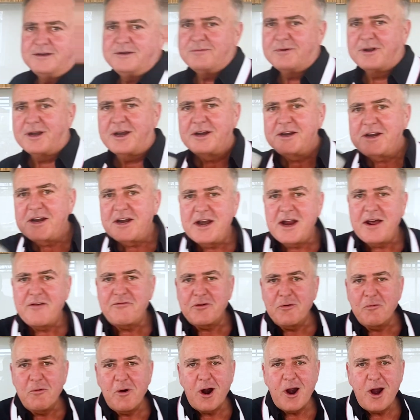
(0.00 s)
Well, I didn't have
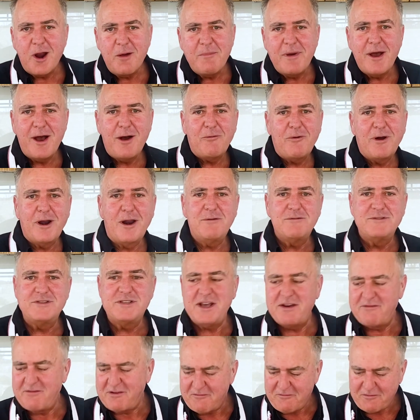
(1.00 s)
to worry about what I was
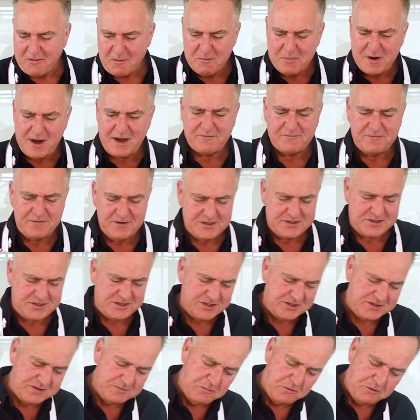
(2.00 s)
having for breakfast
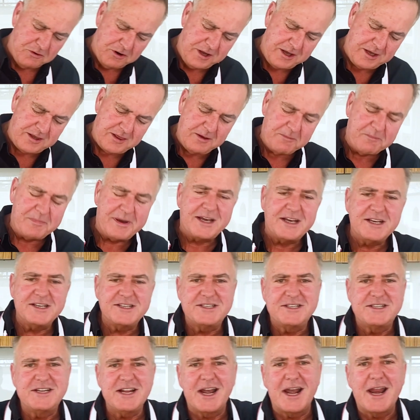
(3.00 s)
this morning. The
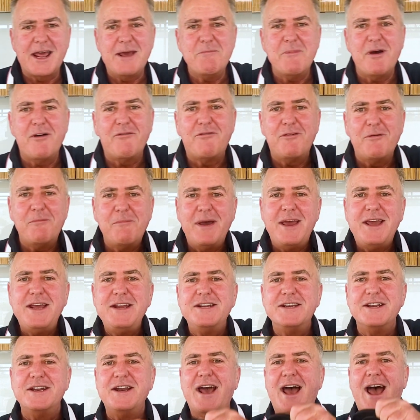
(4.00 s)
biggest dilemma for me
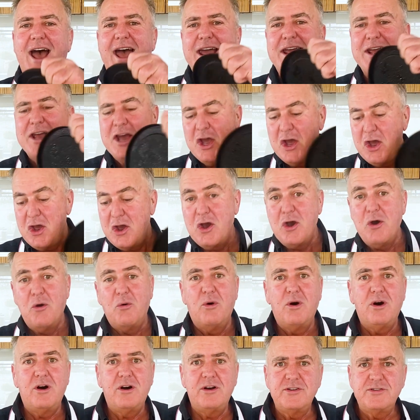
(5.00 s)
today
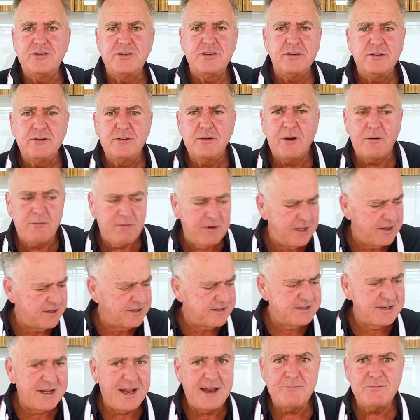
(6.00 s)
was, do I wear the
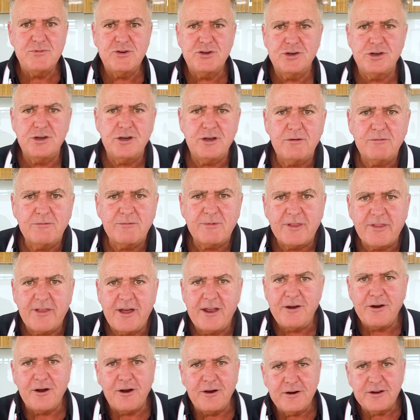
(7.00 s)
same shirt? Will
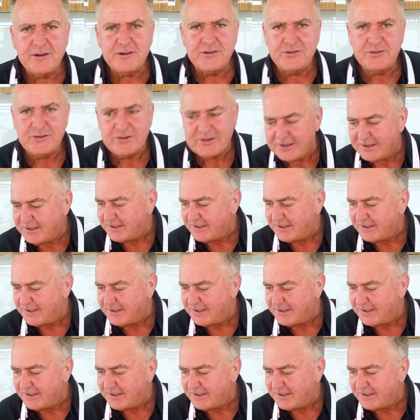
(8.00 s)
they notice?